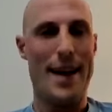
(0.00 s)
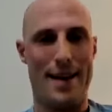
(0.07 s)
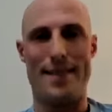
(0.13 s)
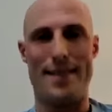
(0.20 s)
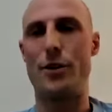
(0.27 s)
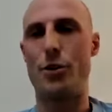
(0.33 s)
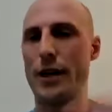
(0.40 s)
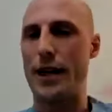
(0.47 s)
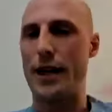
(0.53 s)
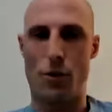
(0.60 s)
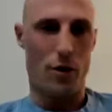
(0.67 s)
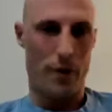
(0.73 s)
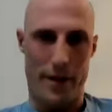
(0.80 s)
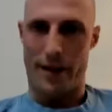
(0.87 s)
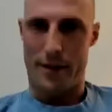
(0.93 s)
And then you get
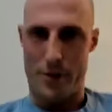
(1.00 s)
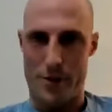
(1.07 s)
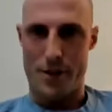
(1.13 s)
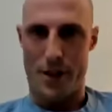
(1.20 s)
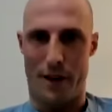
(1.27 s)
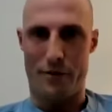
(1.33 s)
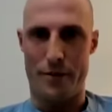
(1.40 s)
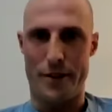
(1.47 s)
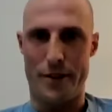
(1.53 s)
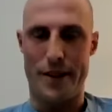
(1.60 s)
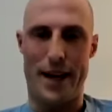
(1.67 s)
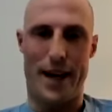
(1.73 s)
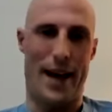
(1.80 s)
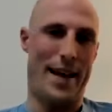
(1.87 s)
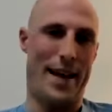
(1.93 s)
all the other stuff,
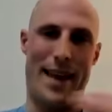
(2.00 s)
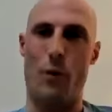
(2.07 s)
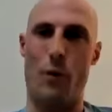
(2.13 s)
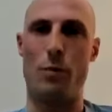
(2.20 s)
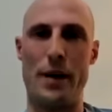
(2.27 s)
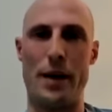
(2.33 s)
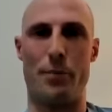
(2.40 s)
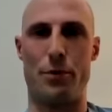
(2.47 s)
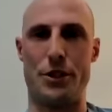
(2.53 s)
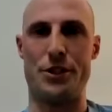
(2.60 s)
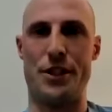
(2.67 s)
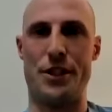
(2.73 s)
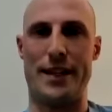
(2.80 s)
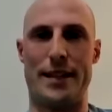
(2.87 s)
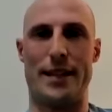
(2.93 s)
and that will be
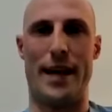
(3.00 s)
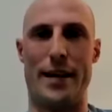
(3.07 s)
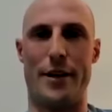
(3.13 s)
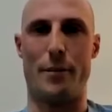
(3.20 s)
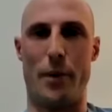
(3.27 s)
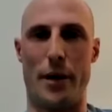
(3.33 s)
appreciated later.